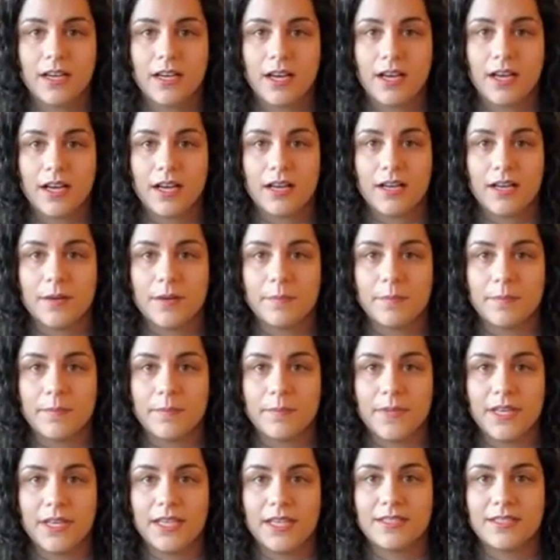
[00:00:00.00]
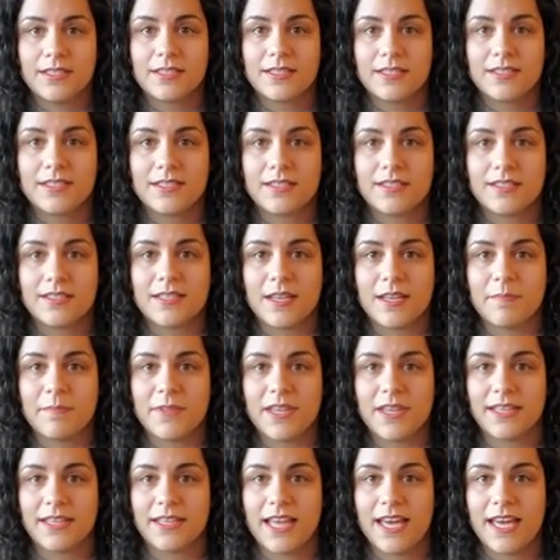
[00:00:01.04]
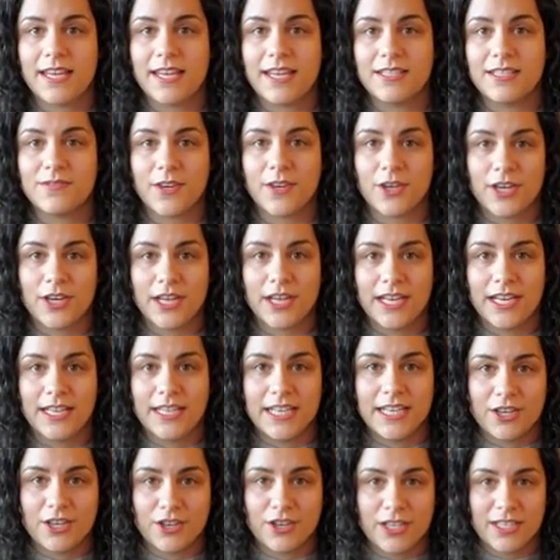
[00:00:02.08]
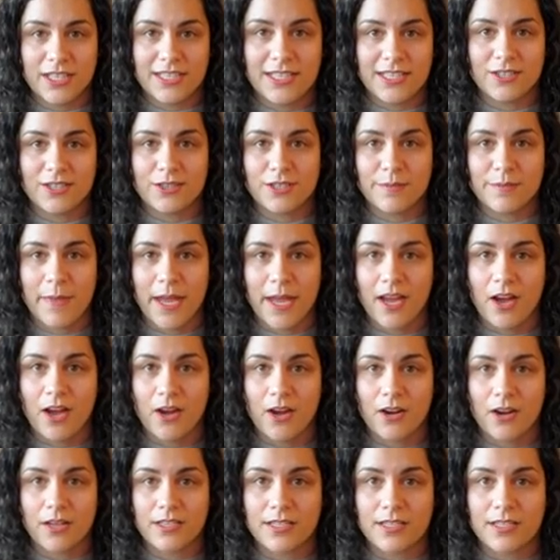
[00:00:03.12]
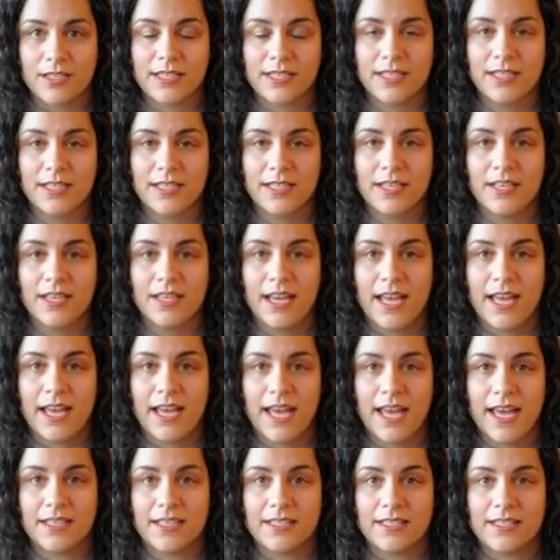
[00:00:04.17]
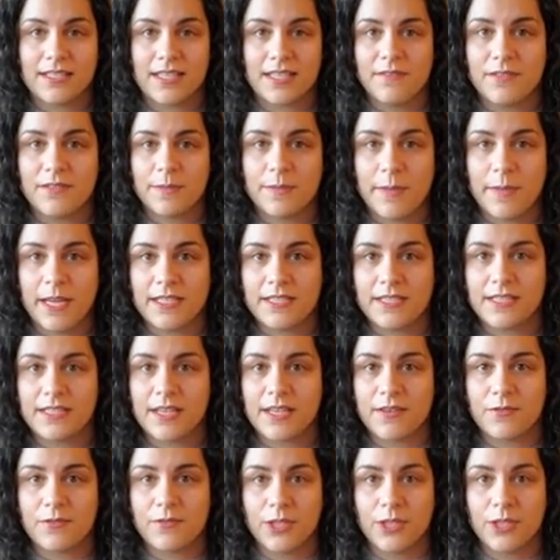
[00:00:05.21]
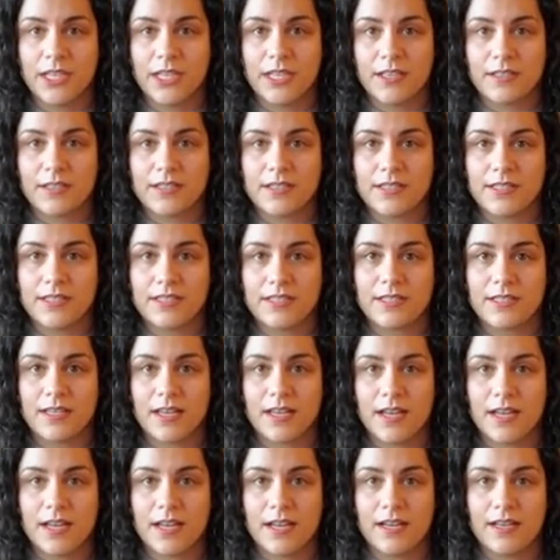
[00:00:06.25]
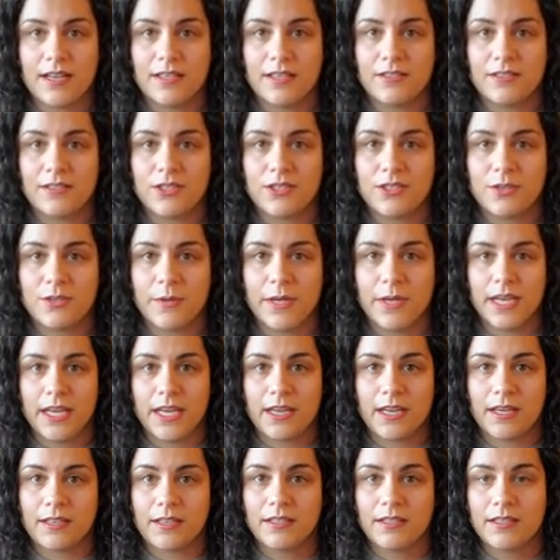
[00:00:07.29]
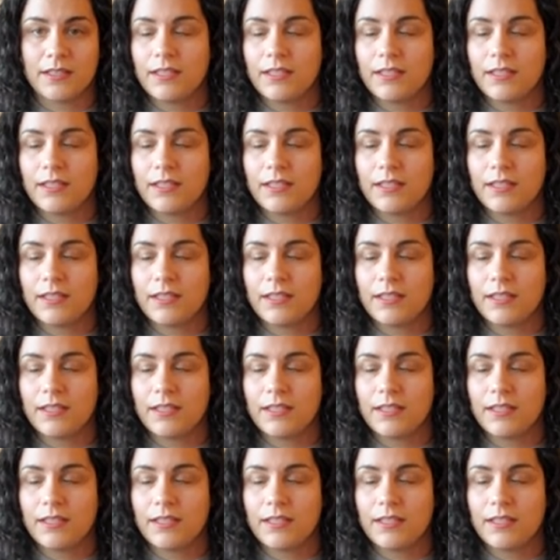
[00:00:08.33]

Um, it's something that is very near and dear to my heart as I've spent several years uh, doing